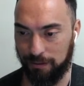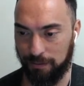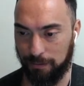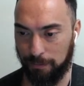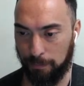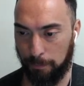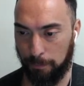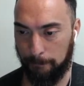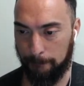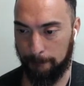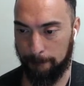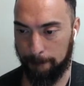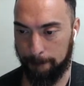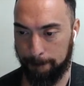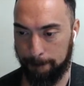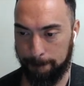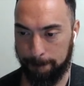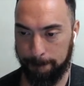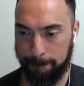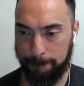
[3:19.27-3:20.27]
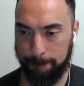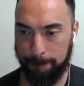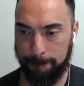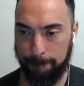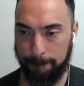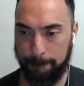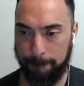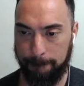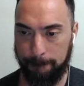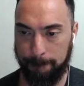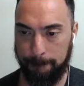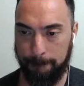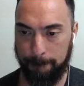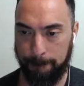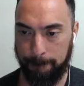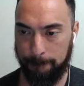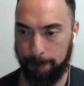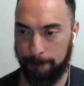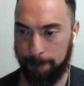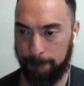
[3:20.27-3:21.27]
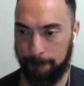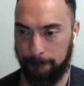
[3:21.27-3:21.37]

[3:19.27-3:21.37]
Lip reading: (no one is talking)